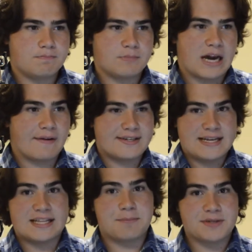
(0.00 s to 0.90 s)
kind of like
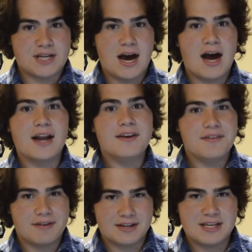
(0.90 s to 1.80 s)
take the baton
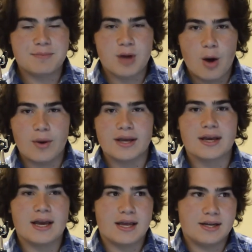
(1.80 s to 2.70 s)
and keep going
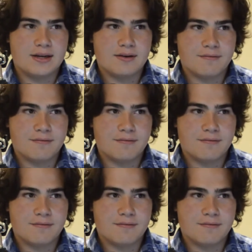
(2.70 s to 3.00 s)
and